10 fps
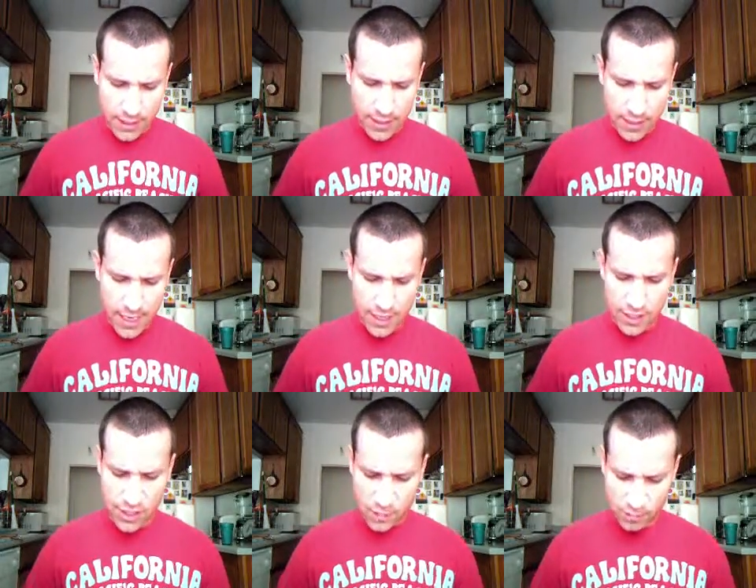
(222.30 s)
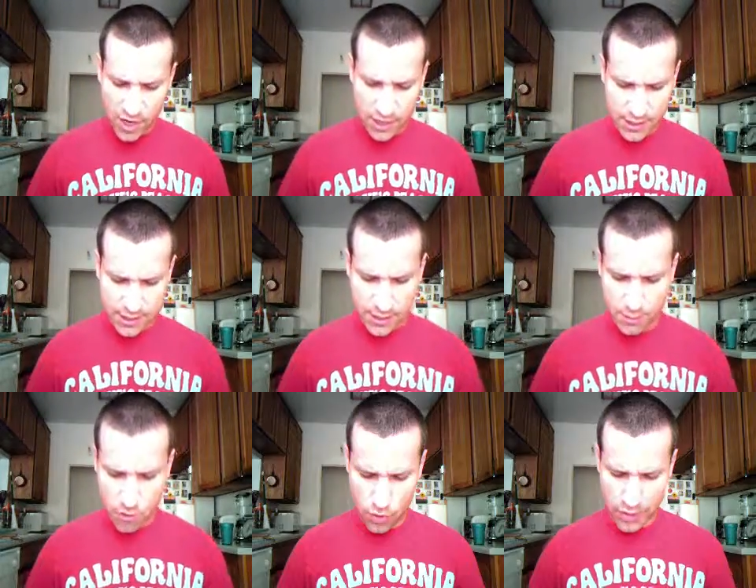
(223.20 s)
Yesterday, stock prices in
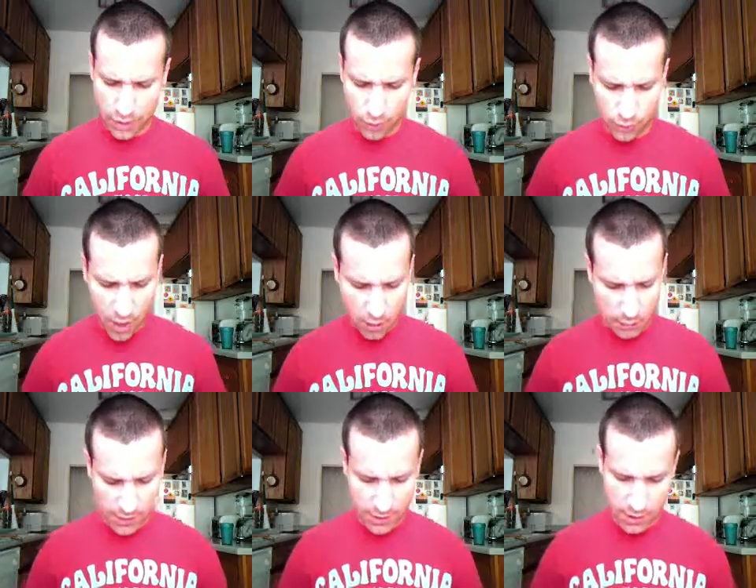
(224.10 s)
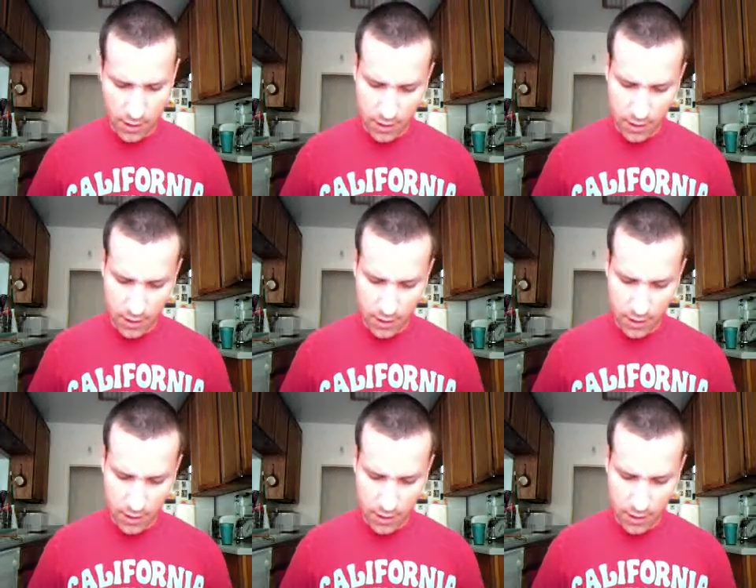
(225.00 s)
the morning dropped